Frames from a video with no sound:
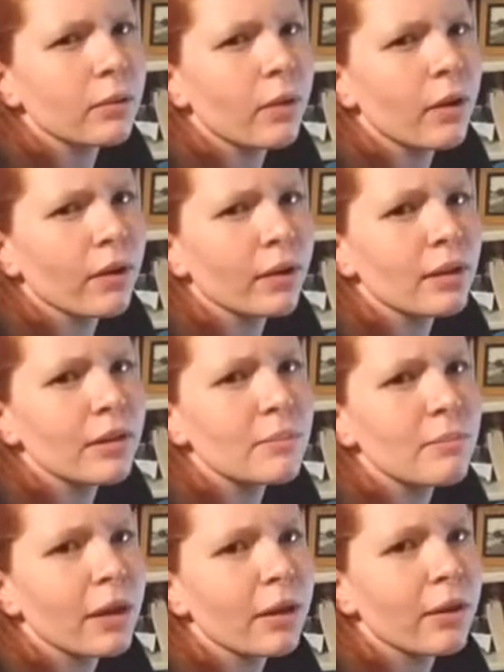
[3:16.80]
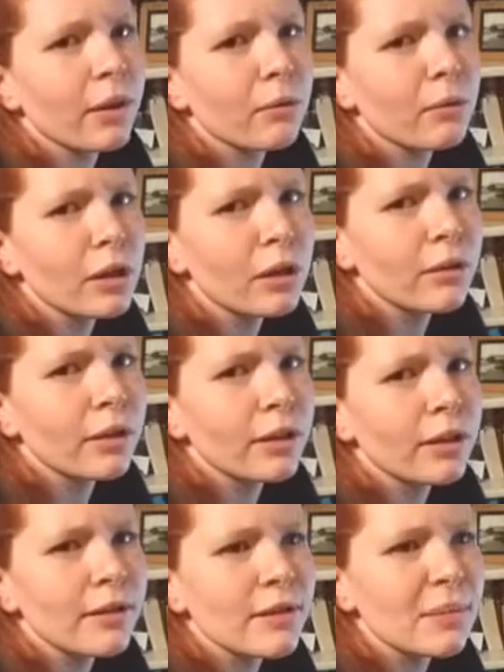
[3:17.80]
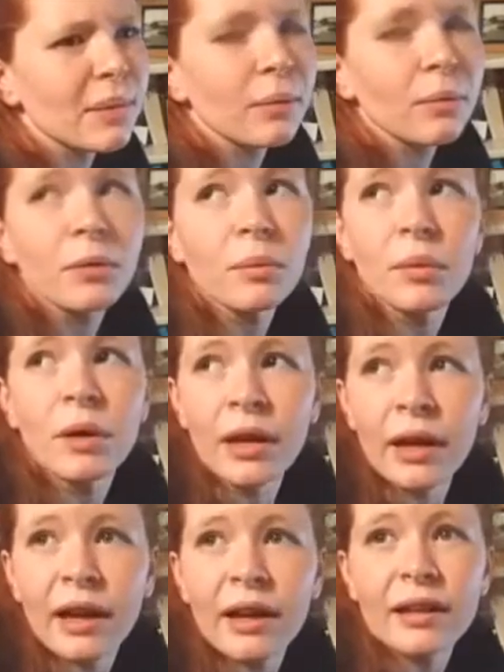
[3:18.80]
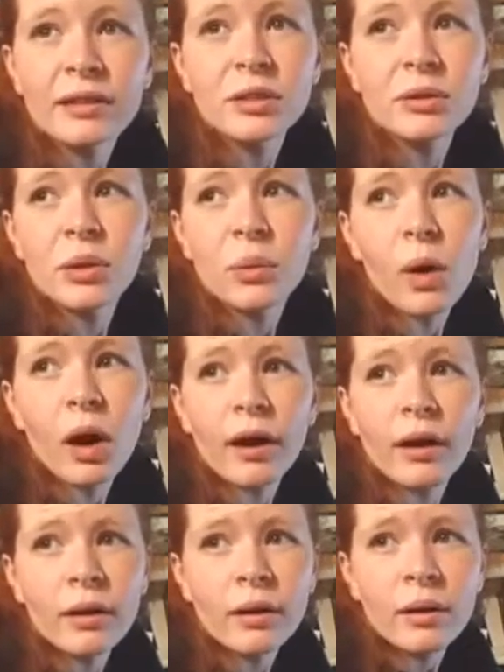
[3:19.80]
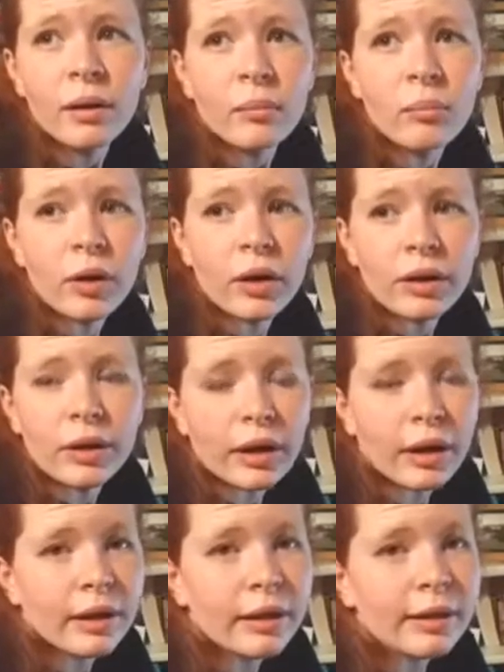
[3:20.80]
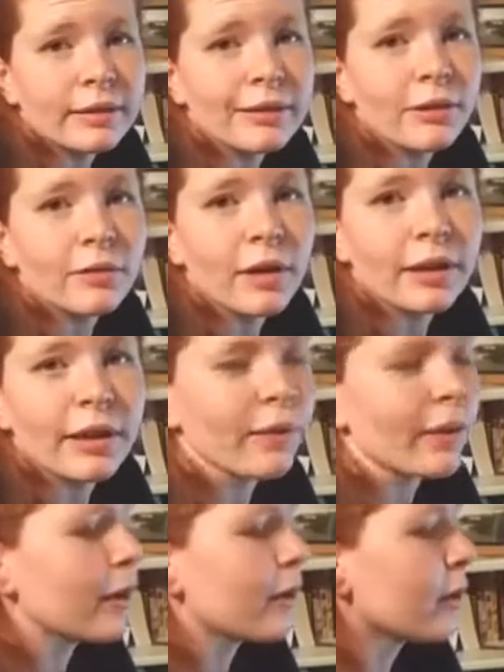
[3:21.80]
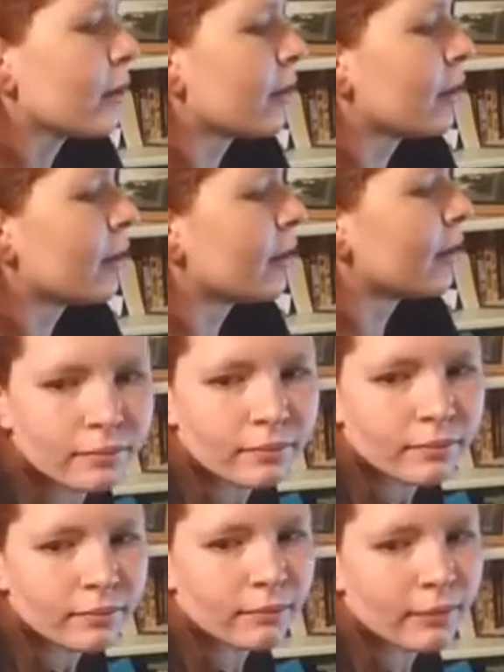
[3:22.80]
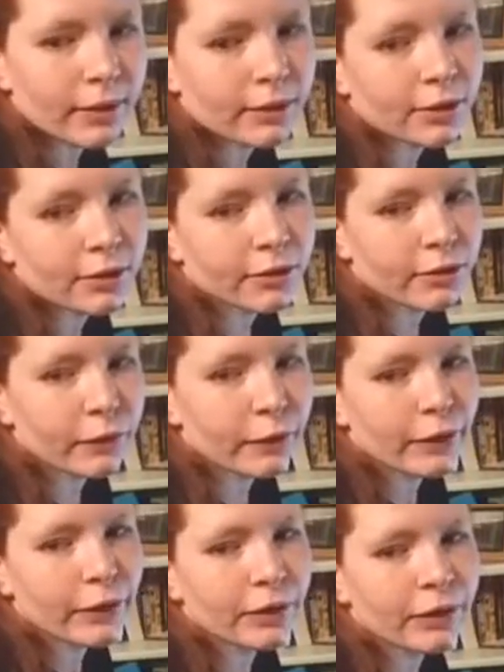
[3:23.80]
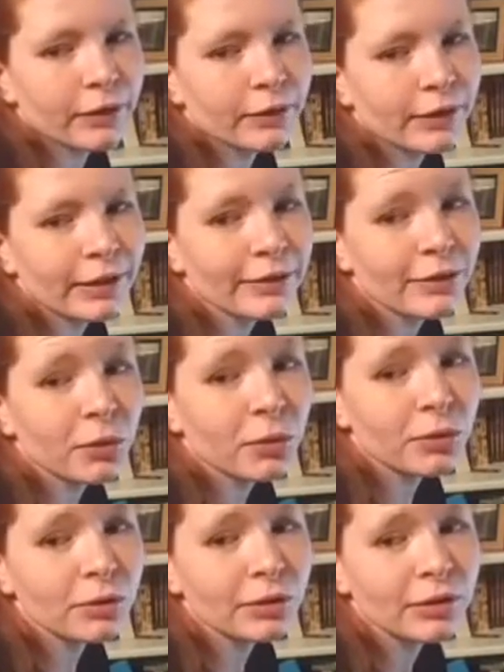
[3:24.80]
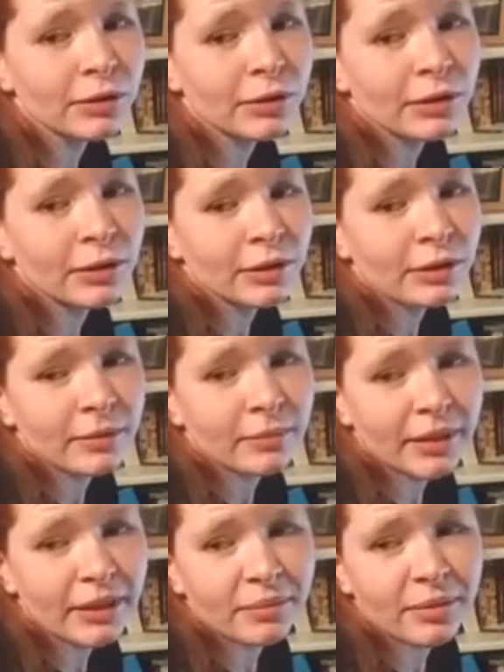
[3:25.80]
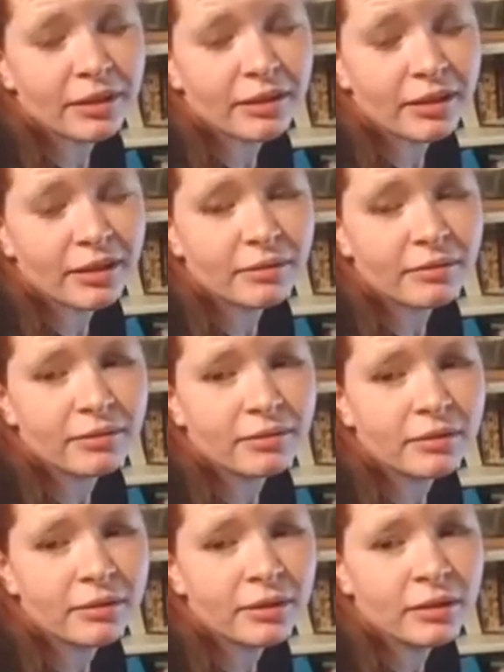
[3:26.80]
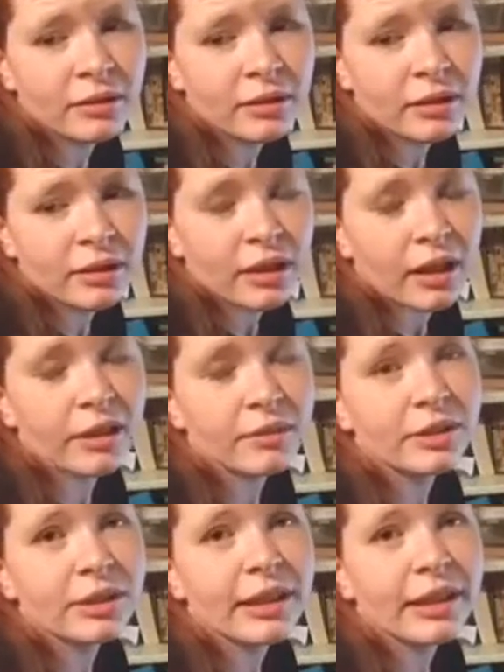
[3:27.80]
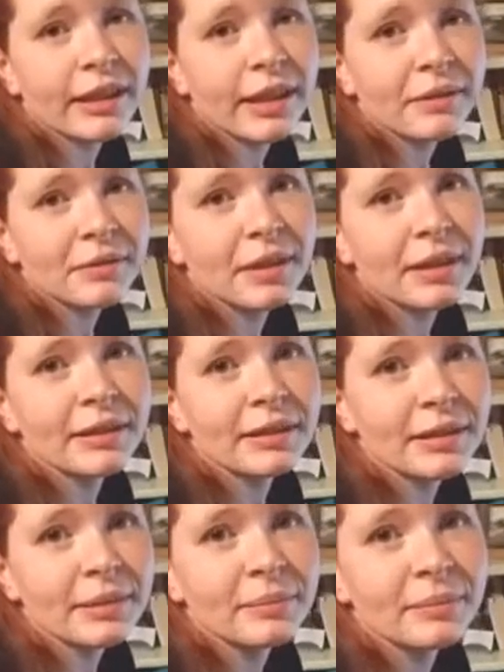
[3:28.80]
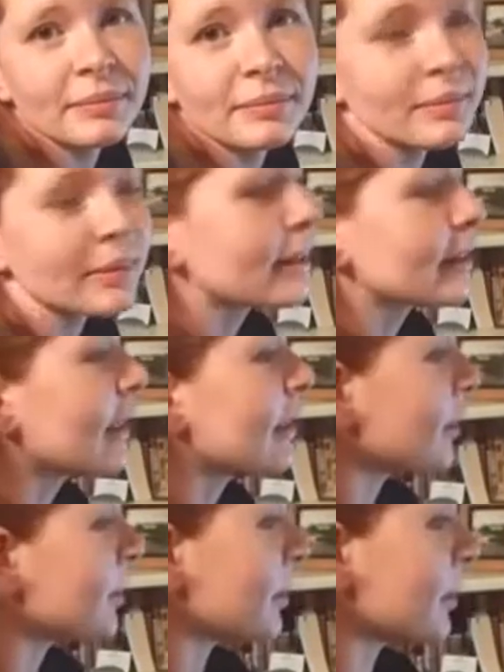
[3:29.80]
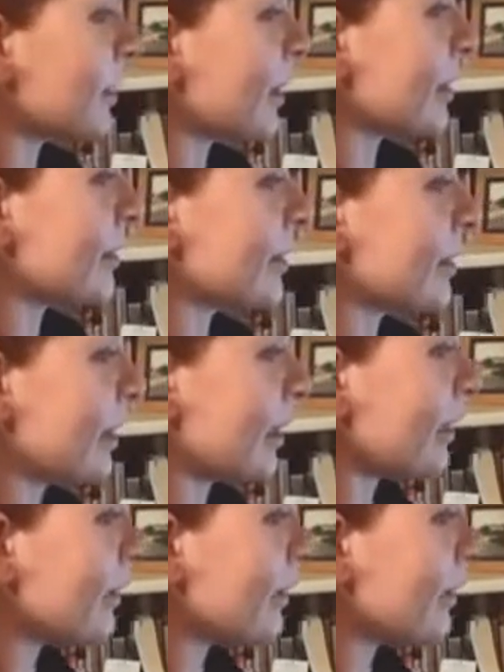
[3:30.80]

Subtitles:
quality is better out here than it is in my room, and I don't know why, but I guess I'll find out later. My dog's over there. He's old, manipulative. Every night I find him, because I don't go to bed until like